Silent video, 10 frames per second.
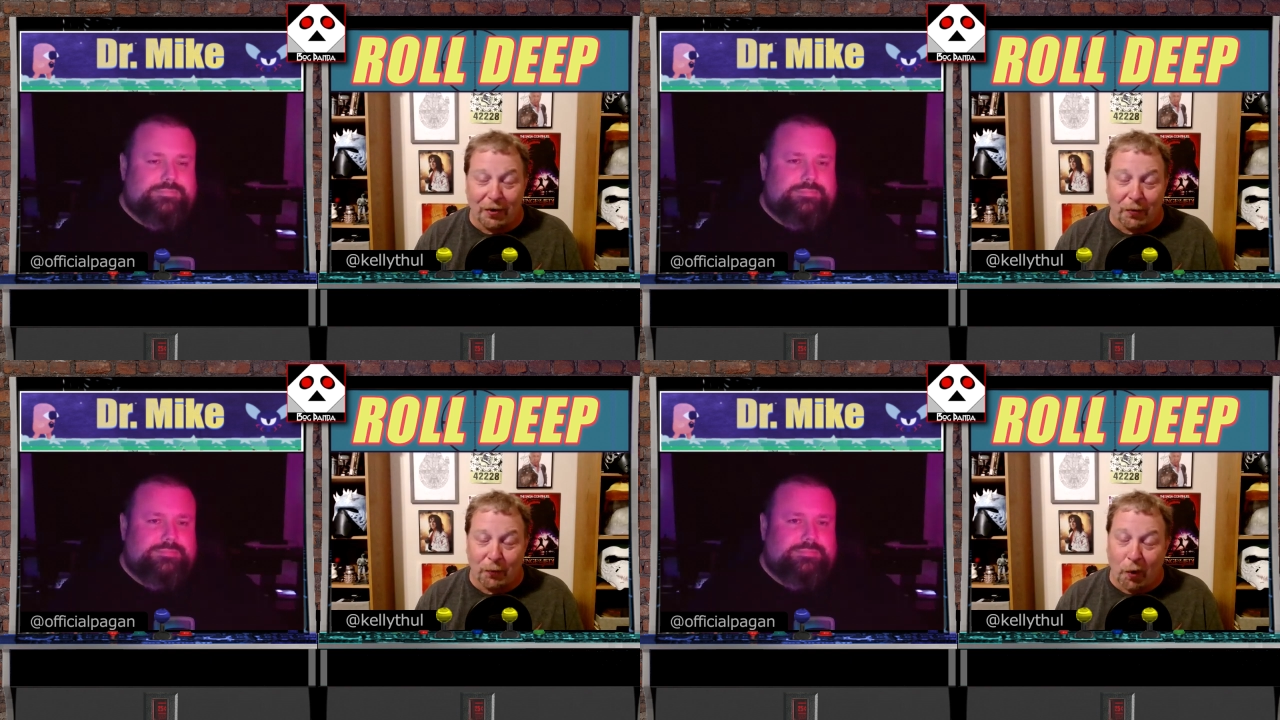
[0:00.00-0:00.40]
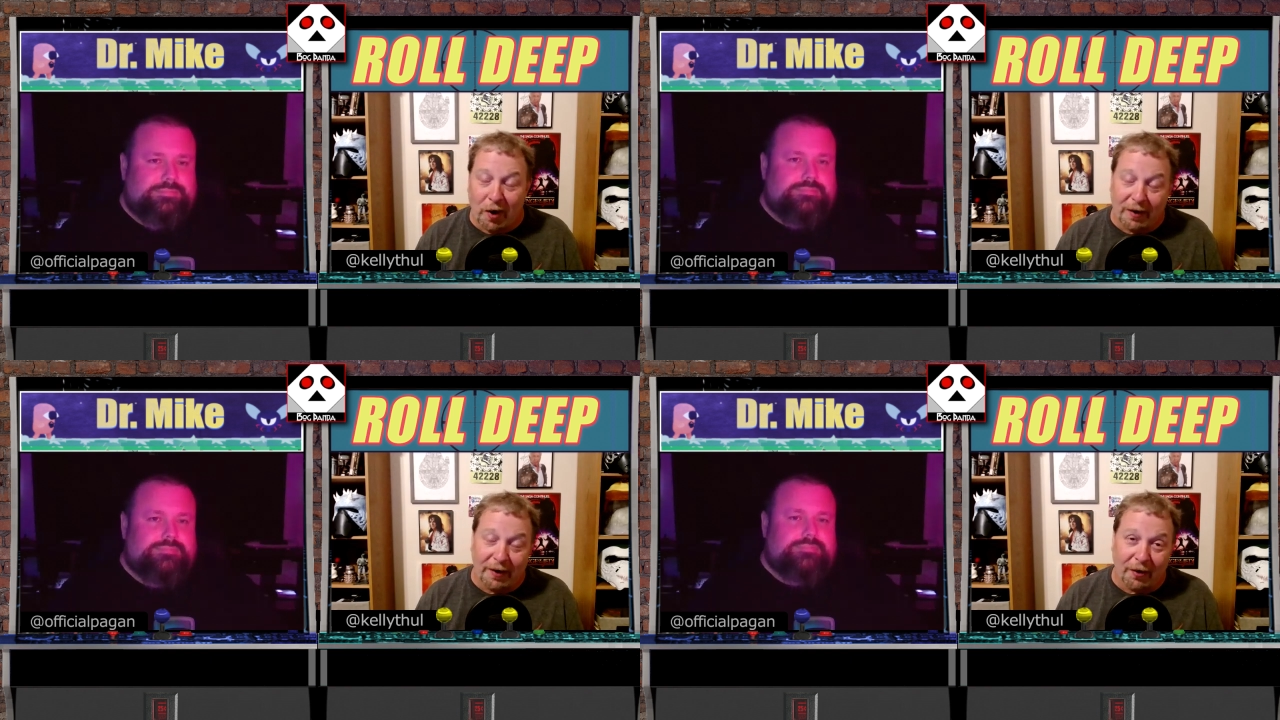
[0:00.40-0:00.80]
Speaker 1: so
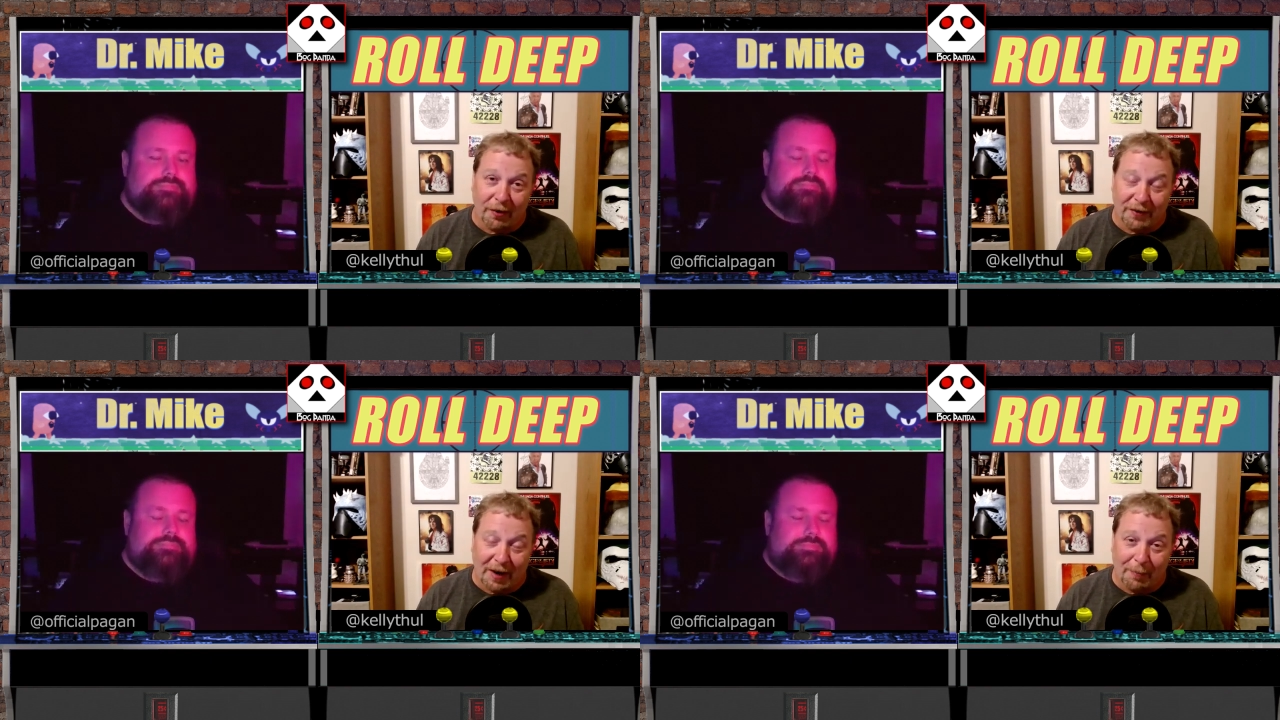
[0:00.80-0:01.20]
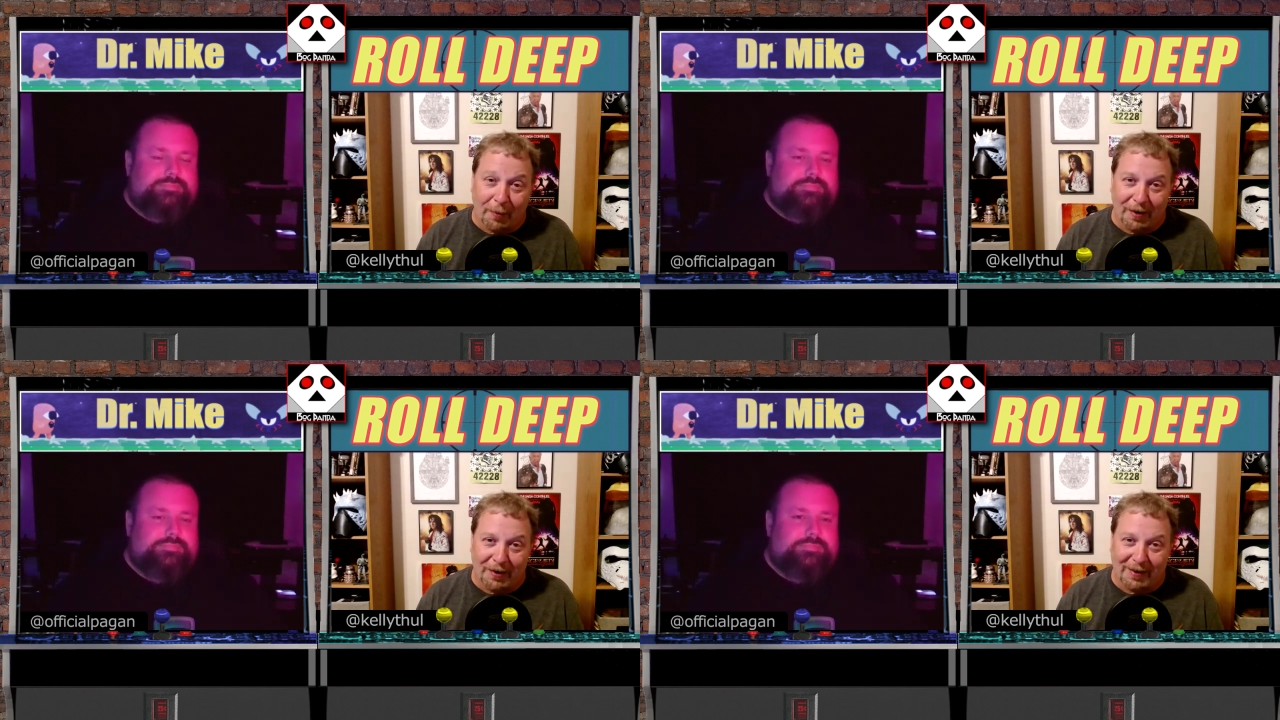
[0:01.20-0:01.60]
one, you know, the sad
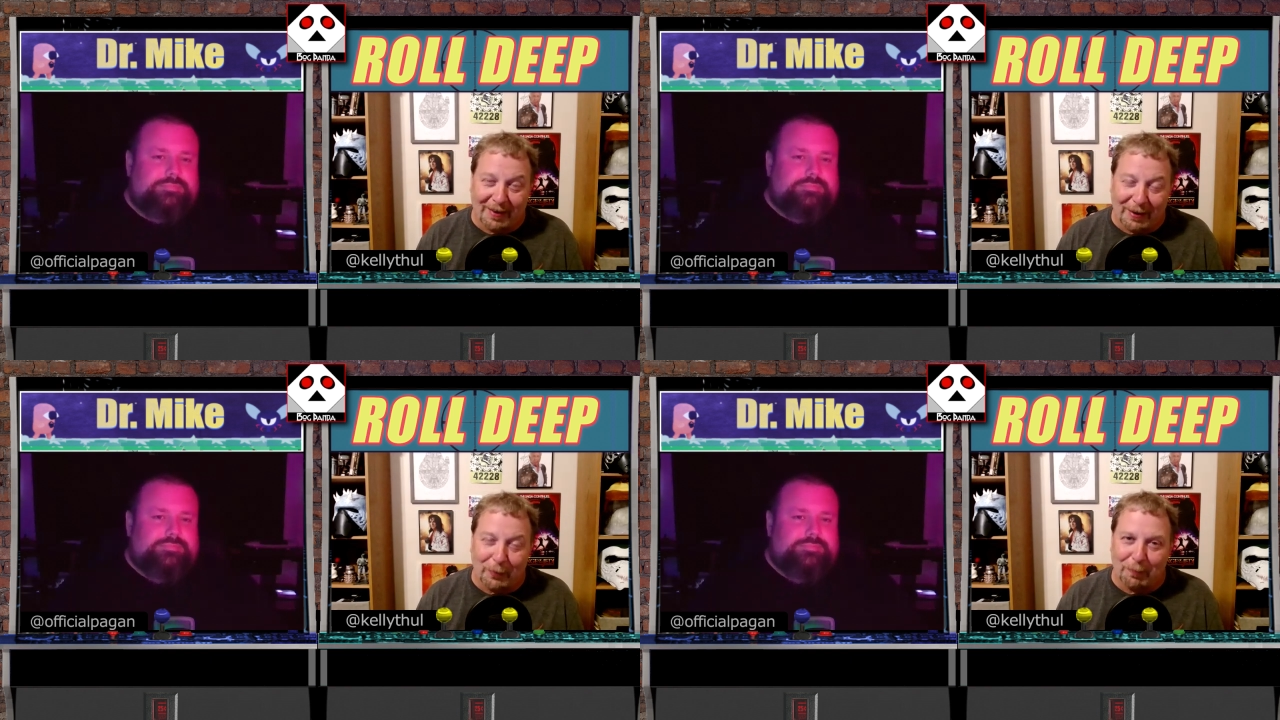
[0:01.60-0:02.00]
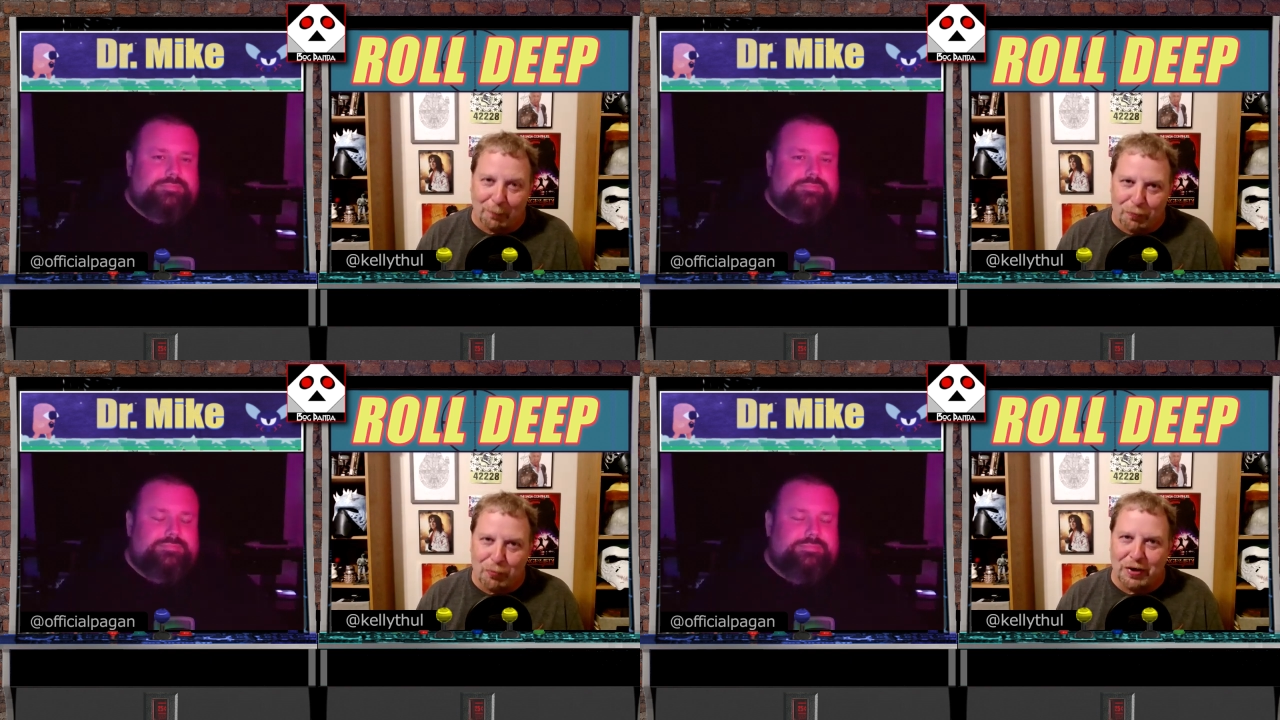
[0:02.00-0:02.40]
part is I think we
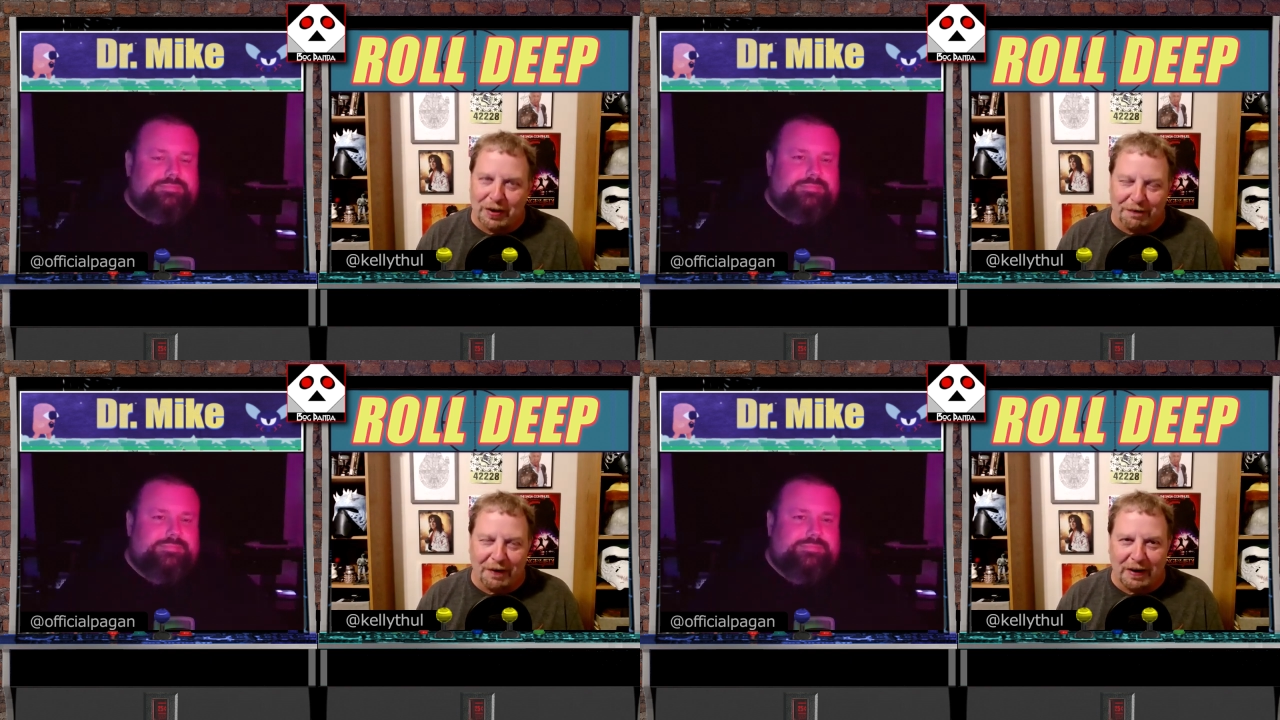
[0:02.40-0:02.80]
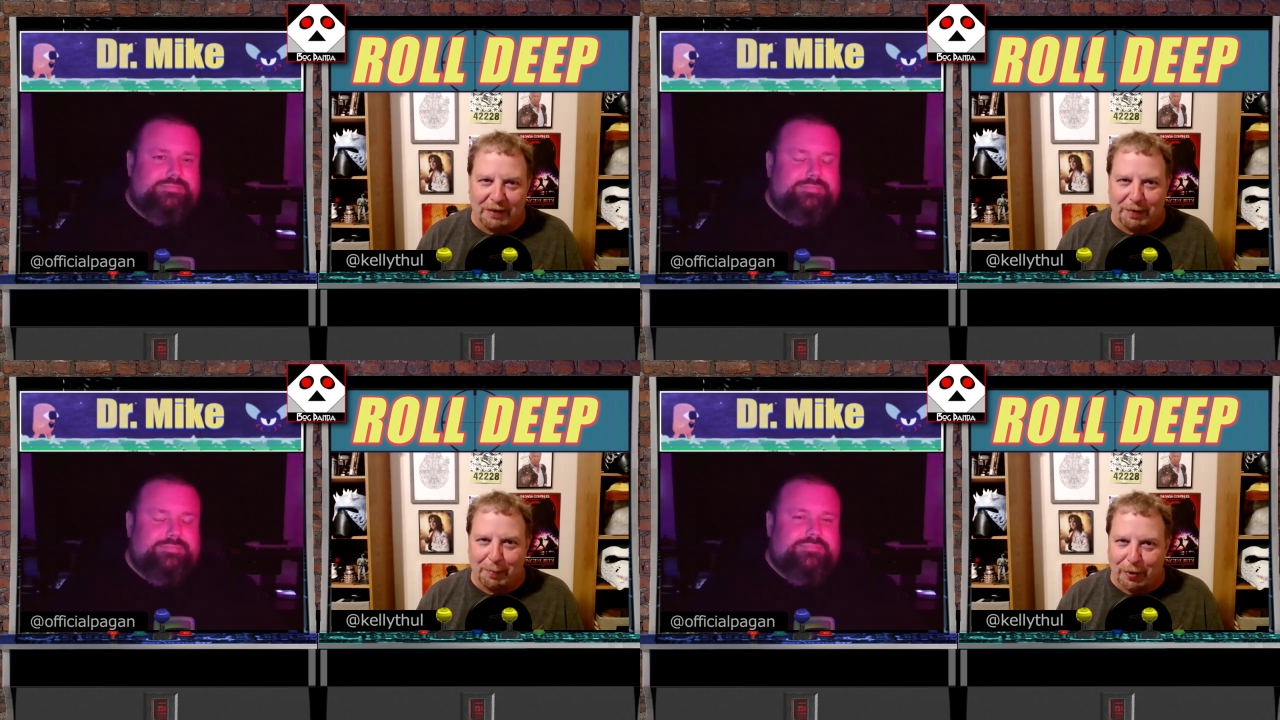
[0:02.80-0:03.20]
pretty
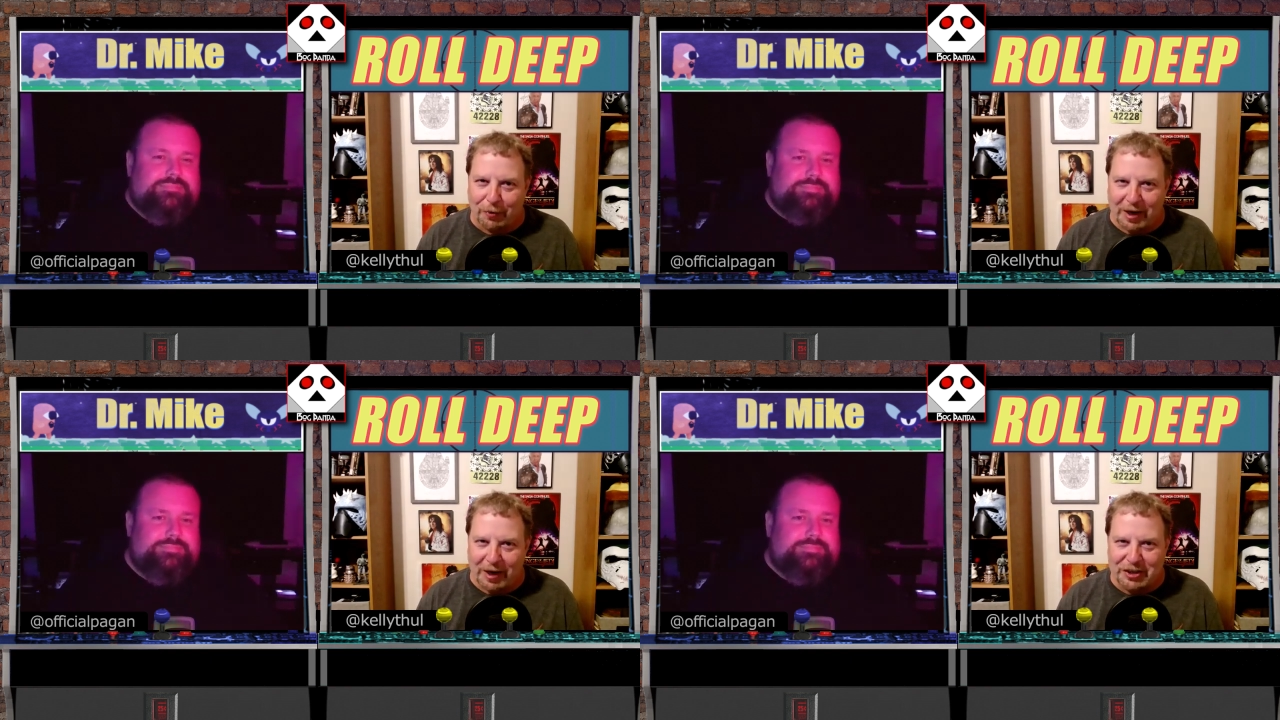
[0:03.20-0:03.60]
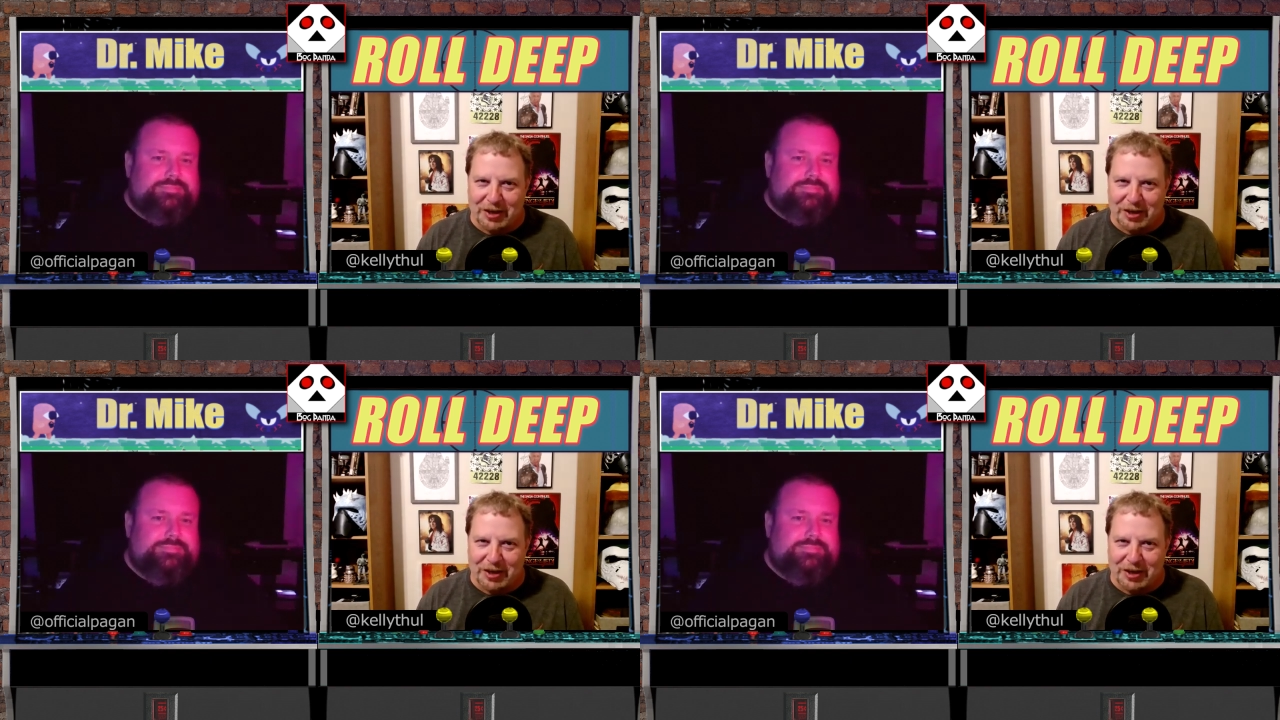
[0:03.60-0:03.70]
effectively blown any